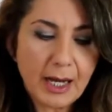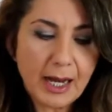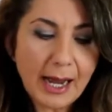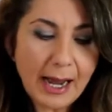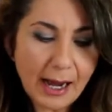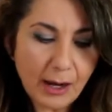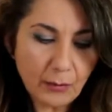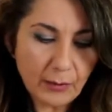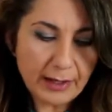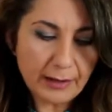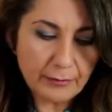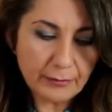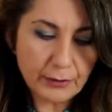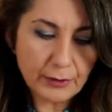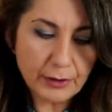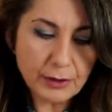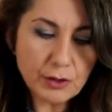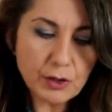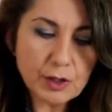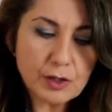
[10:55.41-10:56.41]

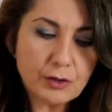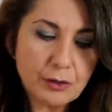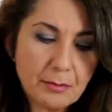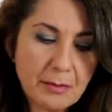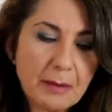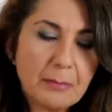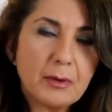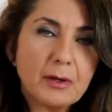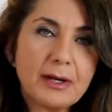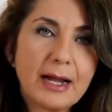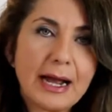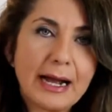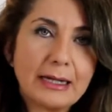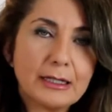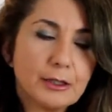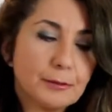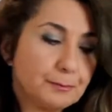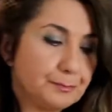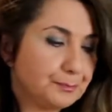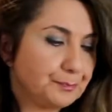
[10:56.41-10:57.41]
However, just remember
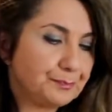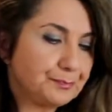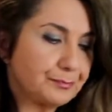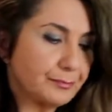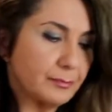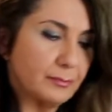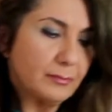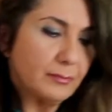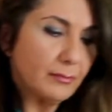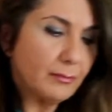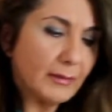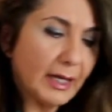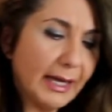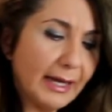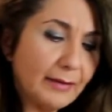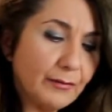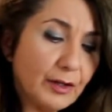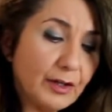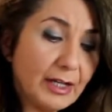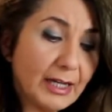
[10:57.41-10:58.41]
that
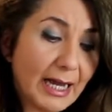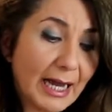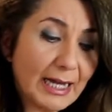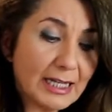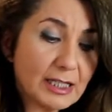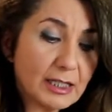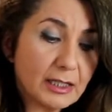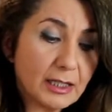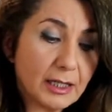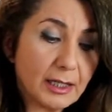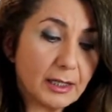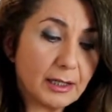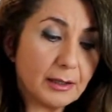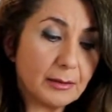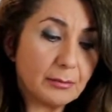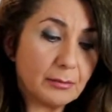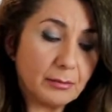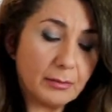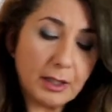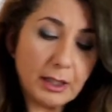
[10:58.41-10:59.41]
everything has,
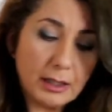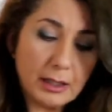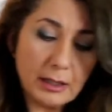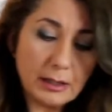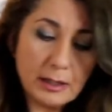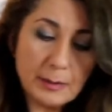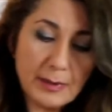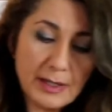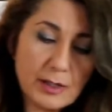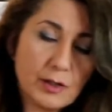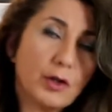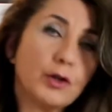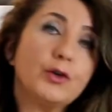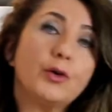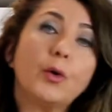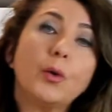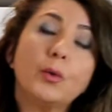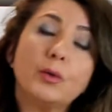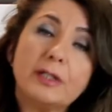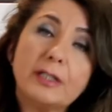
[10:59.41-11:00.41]
it depends on
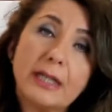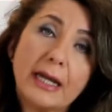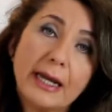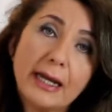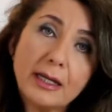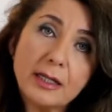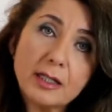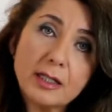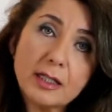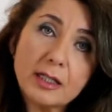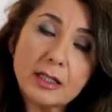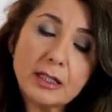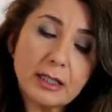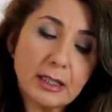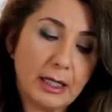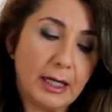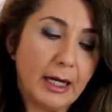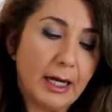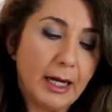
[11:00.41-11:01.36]
your own taste.